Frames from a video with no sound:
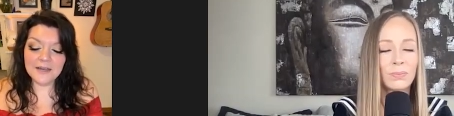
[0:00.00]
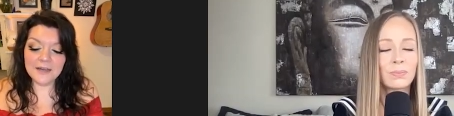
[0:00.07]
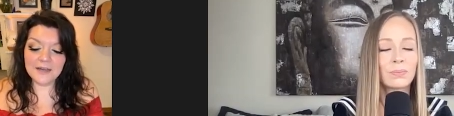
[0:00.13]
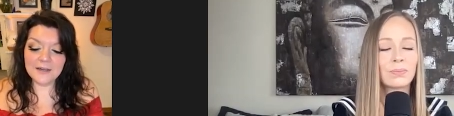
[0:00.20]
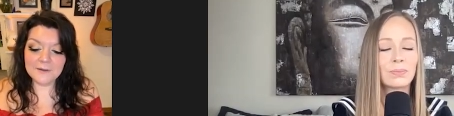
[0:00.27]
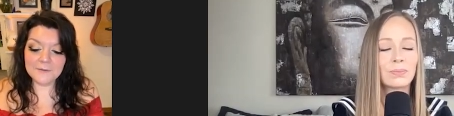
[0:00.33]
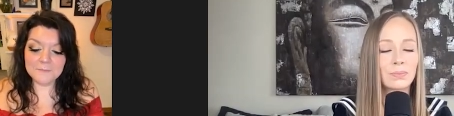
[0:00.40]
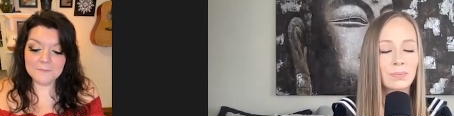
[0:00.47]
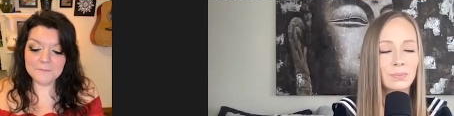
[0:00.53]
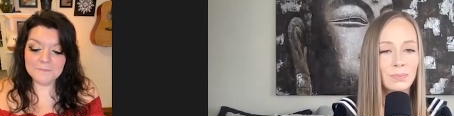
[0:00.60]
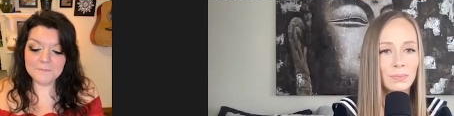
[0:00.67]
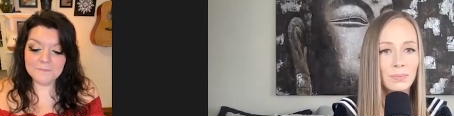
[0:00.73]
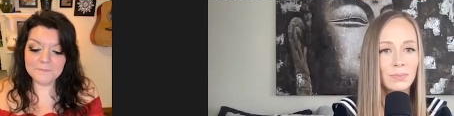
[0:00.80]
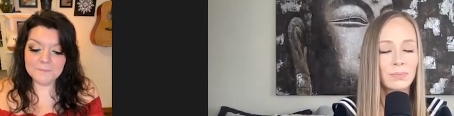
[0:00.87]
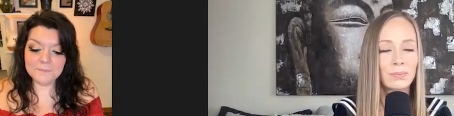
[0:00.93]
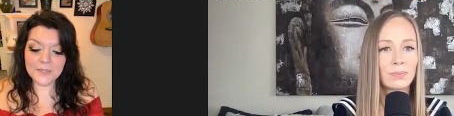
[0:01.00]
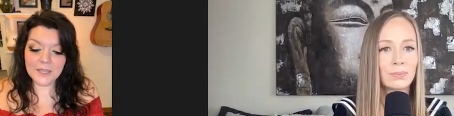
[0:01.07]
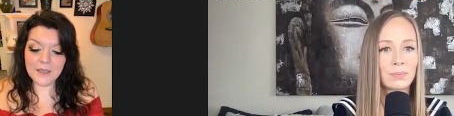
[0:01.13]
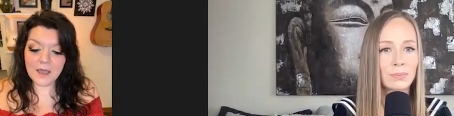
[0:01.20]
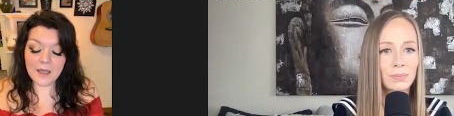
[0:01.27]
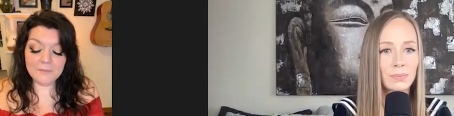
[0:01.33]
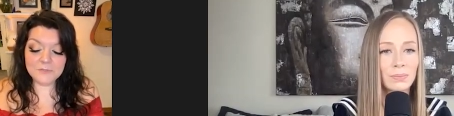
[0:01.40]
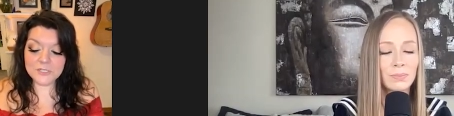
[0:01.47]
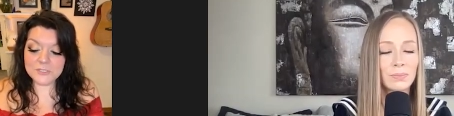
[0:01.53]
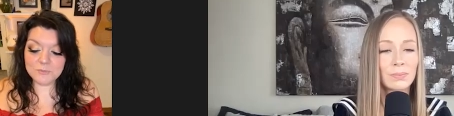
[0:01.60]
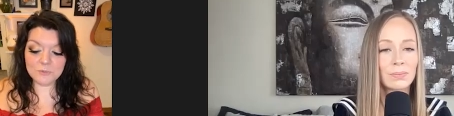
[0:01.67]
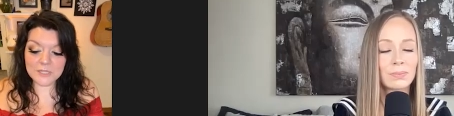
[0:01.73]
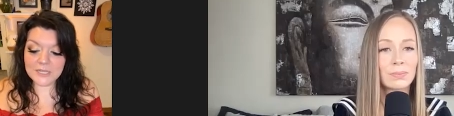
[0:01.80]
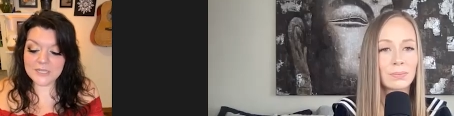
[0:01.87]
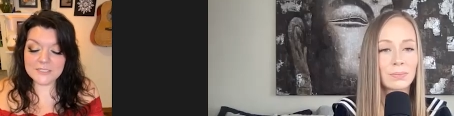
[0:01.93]
Speaker 1: Um, I'm just
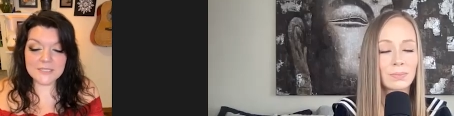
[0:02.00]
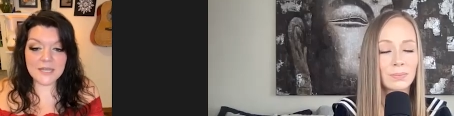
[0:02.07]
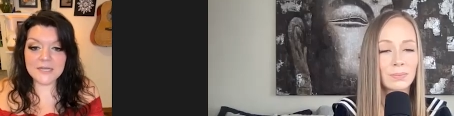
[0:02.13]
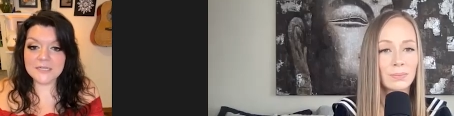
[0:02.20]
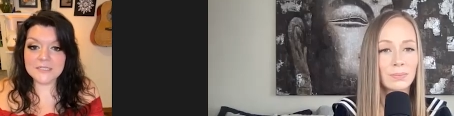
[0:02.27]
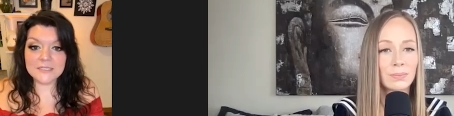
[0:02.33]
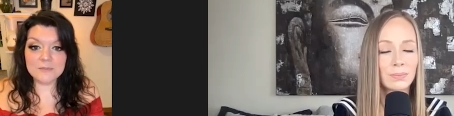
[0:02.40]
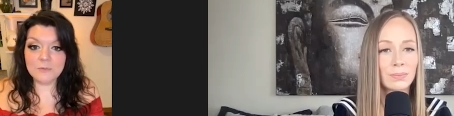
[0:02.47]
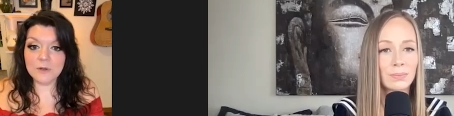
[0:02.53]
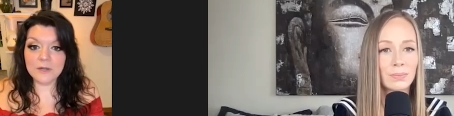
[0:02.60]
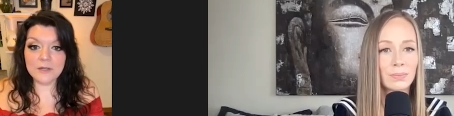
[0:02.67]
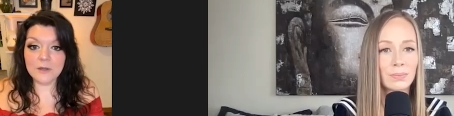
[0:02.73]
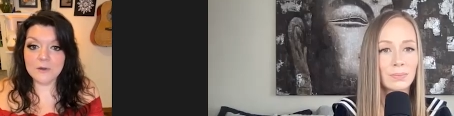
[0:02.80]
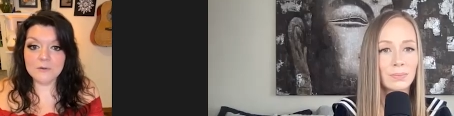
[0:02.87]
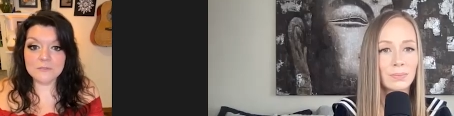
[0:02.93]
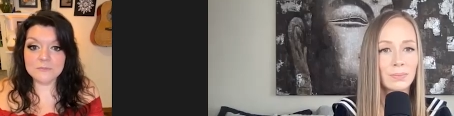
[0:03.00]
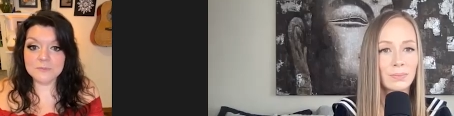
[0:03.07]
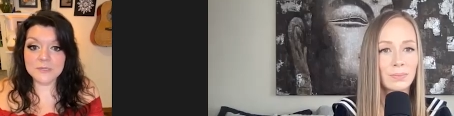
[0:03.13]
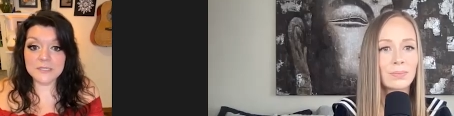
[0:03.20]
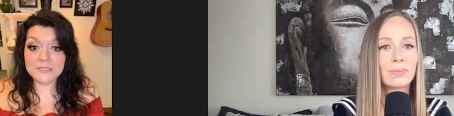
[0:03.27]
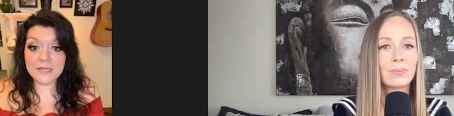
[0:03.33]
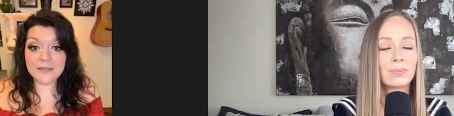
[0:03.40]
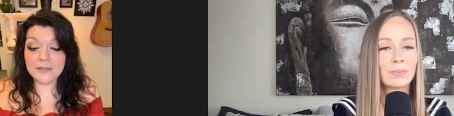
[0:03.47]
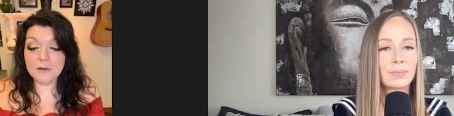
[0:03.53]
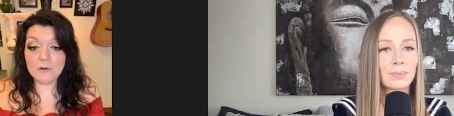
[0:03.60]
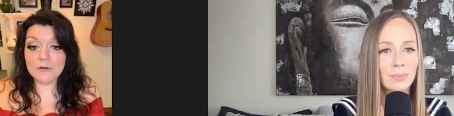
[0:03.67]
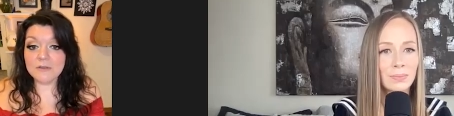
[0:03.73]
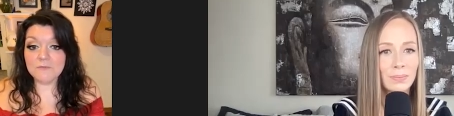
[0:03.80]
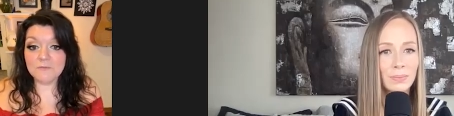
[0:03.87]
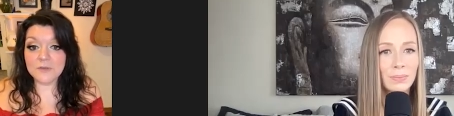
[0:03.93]
really excited to see where it goes because I can
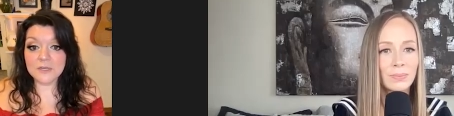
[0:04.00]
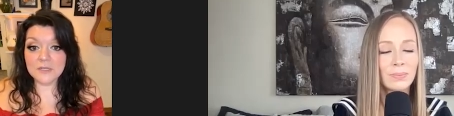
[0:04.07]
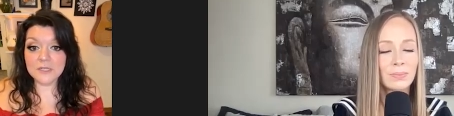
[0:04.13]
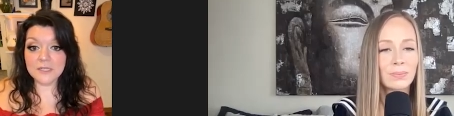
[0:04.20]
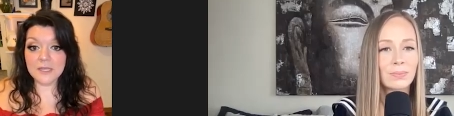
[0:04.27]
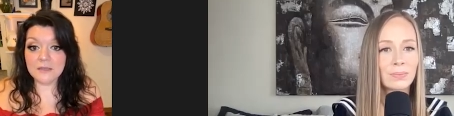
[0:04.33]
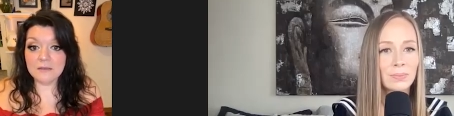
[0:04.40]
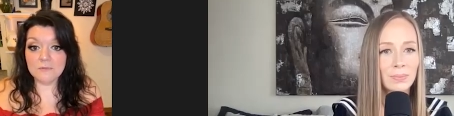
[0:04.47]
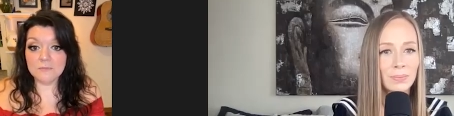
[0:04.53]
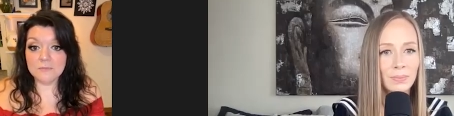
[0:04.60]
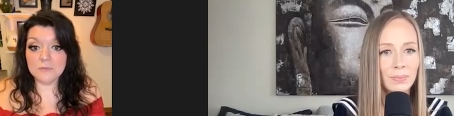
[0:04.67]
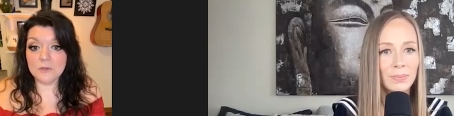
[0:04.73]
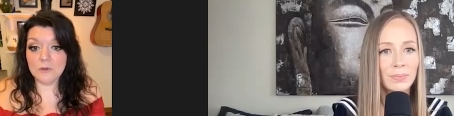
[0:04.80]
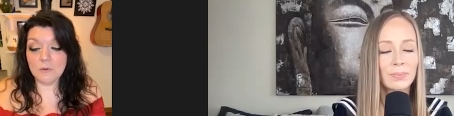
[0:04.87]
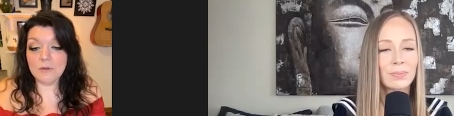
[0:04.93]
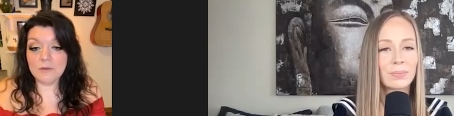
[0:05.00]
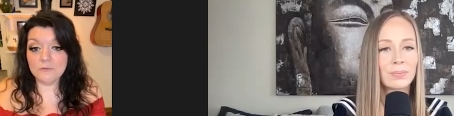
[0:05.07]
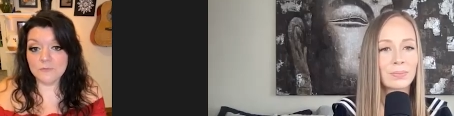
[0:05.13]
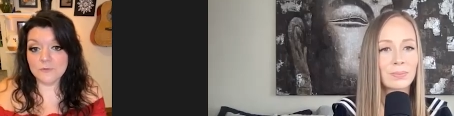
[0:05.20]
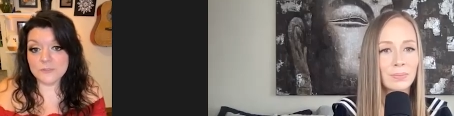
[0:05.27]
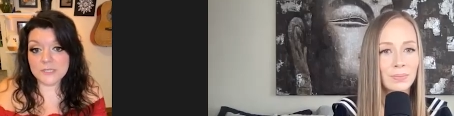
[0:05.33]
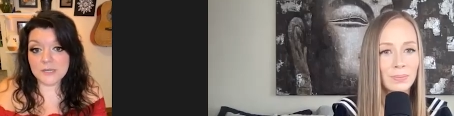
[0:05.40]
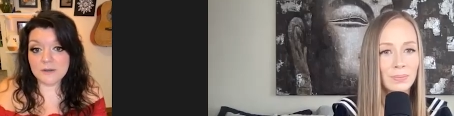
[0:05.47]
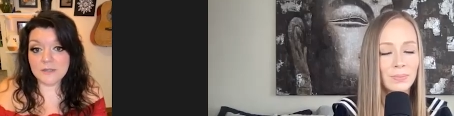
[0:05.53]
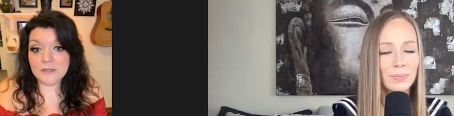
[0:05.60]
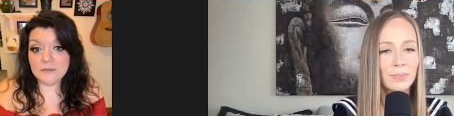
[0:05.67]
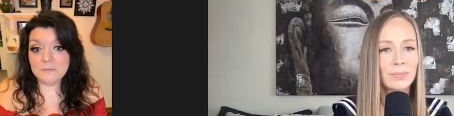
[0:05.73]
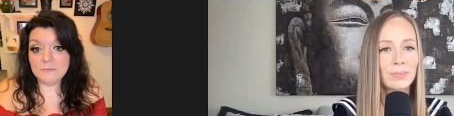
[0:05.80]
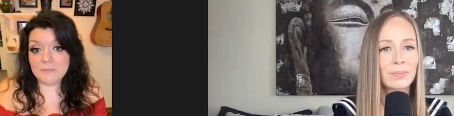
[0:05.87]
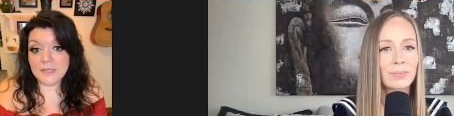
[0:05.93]
already feel like going
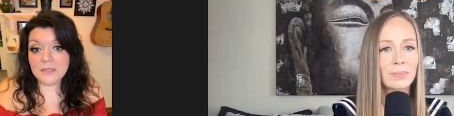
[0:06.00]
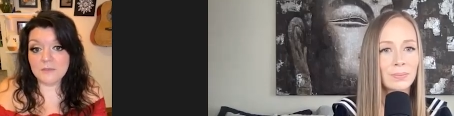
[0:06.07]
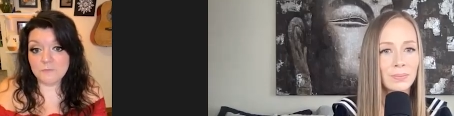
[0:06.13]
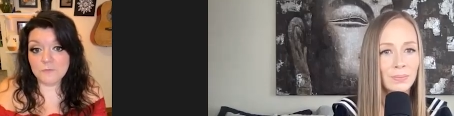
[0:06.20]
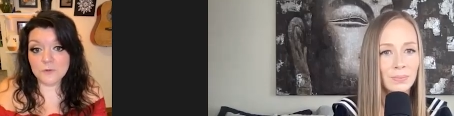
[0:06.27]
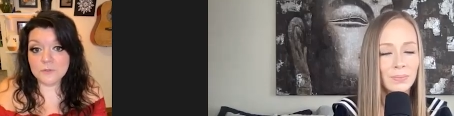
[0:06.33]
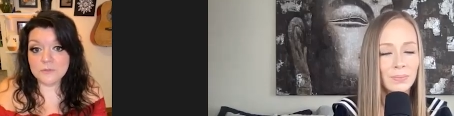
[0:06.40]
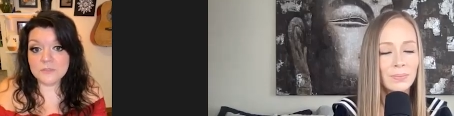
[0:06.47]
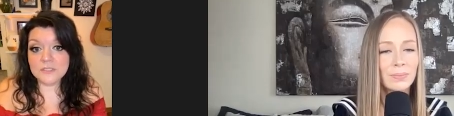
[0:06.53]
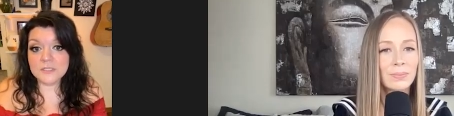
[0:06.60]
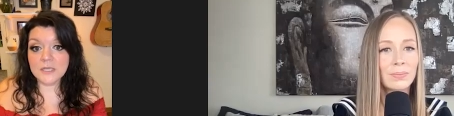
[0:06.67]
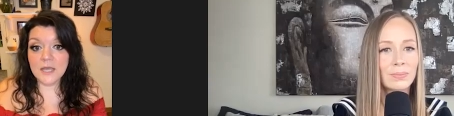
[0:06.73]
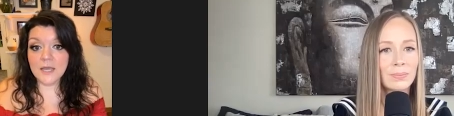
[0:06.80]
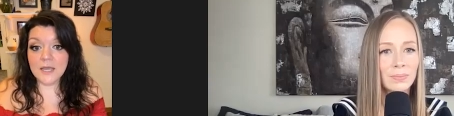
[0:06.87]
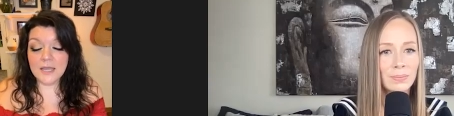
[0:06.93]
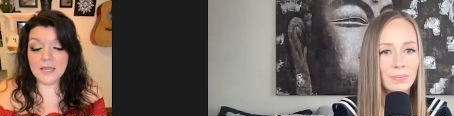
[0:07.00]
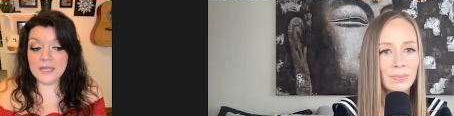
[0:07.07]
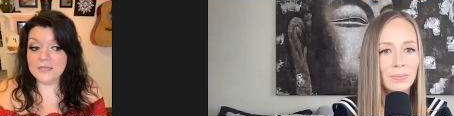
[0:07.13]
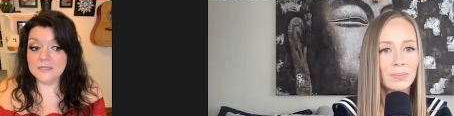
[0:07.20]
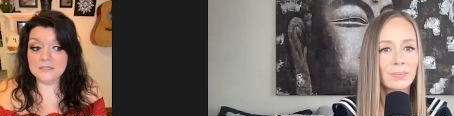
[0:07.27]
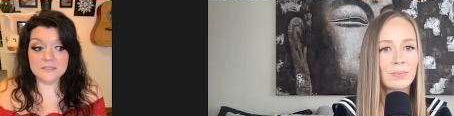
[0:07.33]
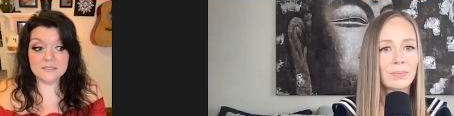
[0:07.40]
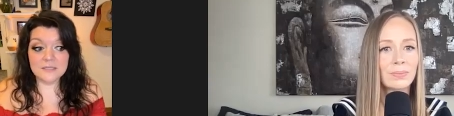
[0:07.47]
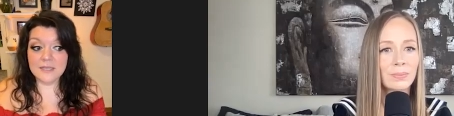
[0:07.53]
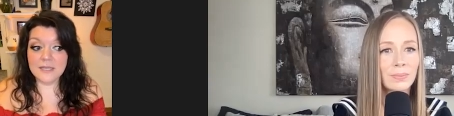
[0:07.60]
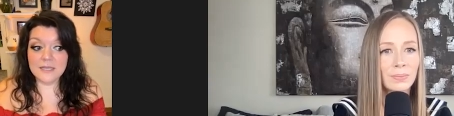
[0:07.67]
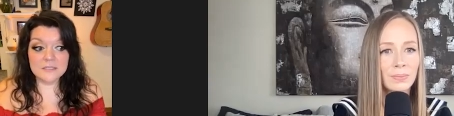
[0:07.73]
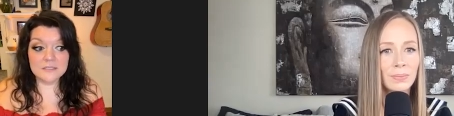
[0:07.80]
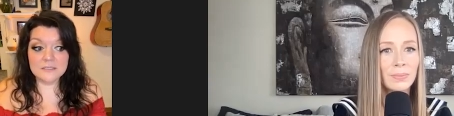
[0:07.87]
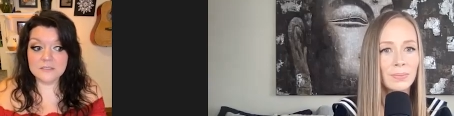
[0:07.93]
fruitarian, mainly fruits, is
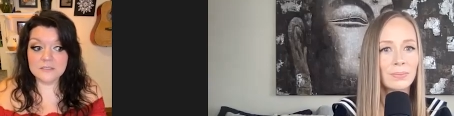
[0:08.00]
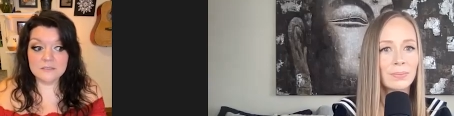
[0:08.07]
is